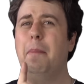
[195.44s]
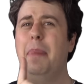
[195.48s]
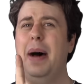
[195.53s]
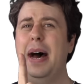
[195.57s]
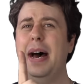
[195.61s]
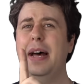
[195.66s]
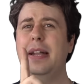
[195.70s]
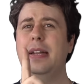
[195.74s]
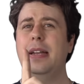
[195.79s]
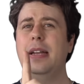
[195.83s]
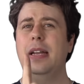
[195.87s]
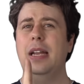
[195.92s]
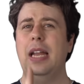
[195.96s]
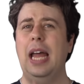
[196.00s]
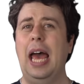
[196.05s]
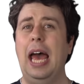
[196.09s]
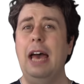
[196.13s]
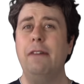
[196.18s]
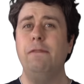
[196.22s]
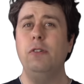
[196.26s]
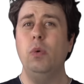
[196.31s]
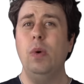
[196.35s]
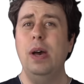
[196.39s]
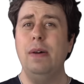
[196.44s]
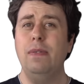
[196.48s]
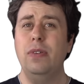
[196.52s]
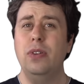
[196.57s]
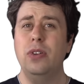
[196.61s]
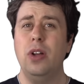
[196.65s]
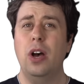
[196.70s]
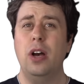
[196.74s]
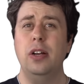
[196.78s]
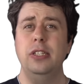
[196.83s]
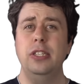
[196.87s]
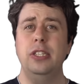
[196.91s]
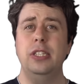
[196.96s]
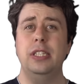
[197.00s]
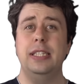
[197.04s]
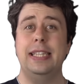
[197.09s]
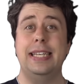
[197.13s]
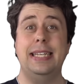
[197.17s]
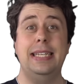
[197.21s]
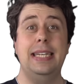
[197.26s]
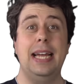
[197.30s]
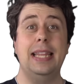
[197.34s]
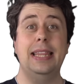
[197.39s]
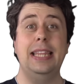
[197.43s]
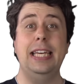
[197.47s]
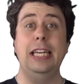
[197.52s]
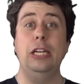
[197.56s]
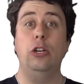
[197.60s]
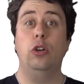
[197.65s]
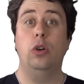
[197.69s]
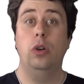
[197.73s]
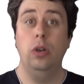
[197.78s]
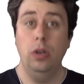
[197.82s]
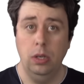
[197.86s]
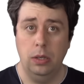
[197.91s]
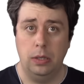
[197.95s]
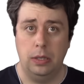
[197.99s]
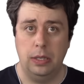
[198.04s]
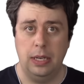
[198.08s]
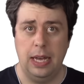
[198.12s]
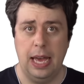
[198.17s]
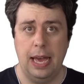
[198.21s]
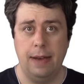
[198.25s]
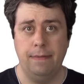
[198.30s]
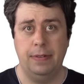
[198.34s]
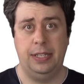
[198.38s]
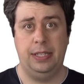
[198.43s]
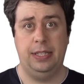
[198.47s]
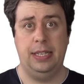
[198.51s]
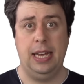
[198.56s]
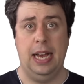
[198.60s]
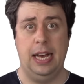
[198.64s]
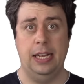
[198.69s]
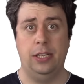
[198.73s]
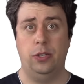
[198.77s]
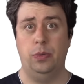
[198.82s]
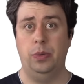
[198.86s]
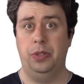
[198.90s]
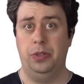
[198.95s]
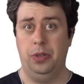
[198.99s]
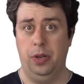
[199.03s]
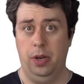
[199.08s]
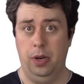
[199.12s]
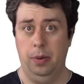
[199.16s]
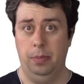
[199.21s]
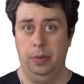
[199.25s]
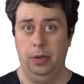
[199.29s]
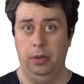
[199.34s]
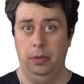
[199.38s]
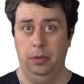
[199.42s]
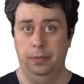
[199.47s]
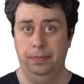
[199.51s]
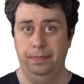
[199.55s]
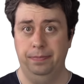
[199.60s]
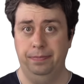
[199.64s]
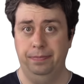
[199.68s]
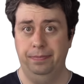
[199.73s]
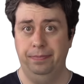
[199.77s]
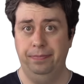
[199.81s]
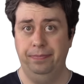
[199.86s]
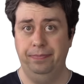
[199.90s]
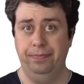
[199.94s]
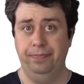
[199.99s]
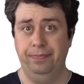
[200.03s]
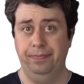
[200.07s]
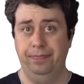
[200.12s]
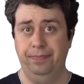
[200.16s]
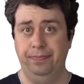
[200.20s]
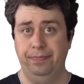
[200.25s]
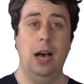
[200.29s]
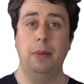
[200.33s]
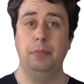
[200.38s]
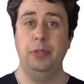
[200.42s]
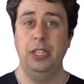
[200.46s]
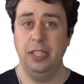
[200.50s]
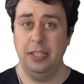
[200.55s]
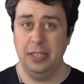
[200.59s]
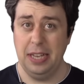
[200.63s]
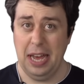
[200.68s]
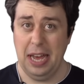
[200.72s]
But have you ever noticed that nothing good ever starts with terminal? I'm just